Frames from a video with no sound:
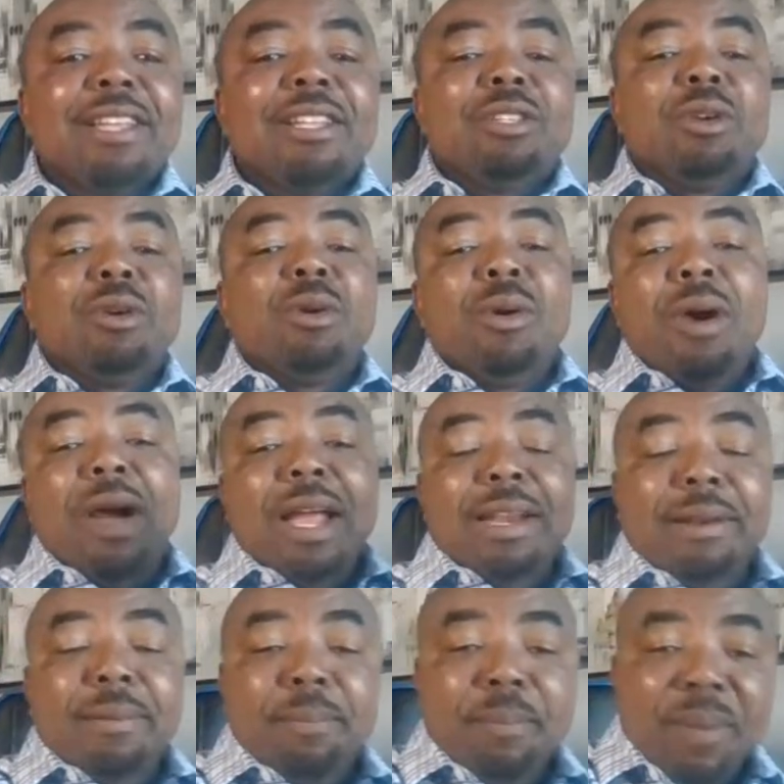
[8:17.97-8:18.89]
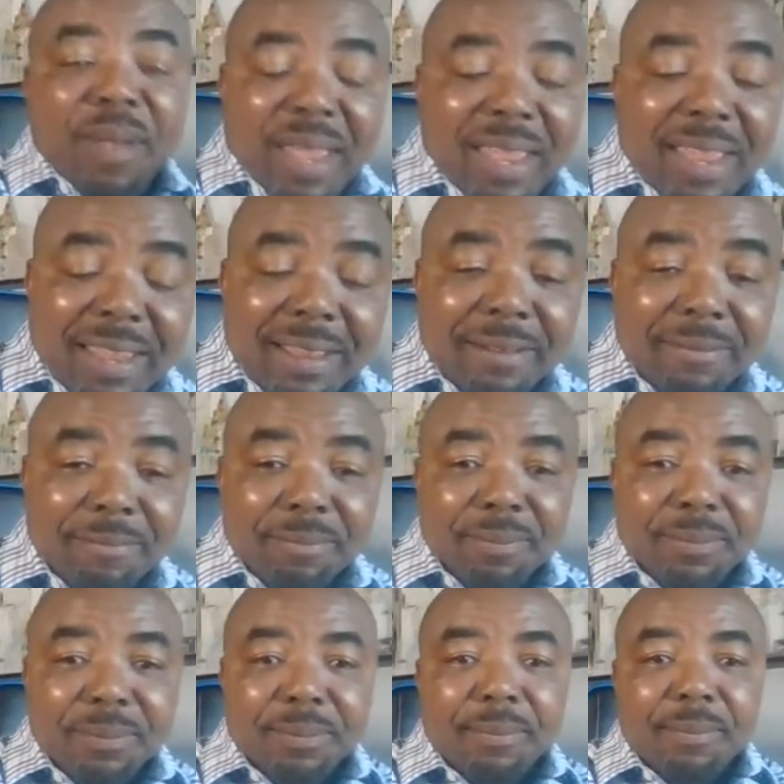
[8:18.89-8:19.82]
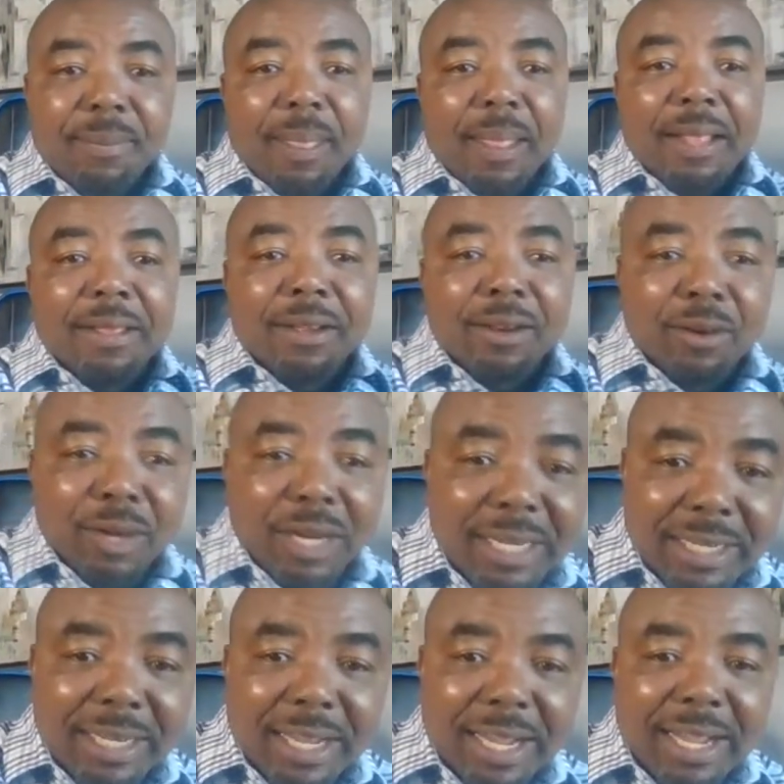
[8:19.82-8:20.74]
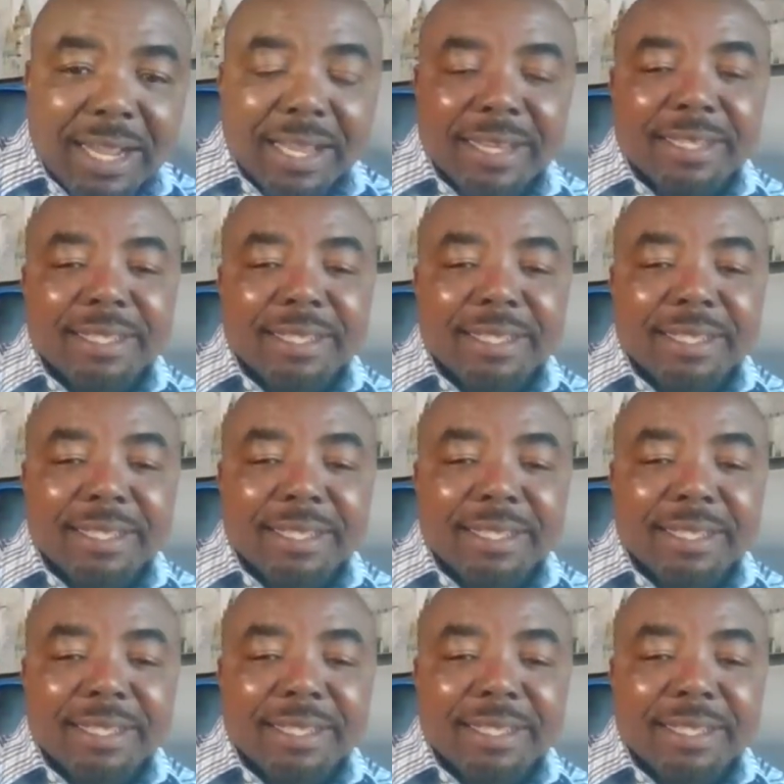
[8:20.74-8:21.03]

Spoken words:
to go and repay the credit card.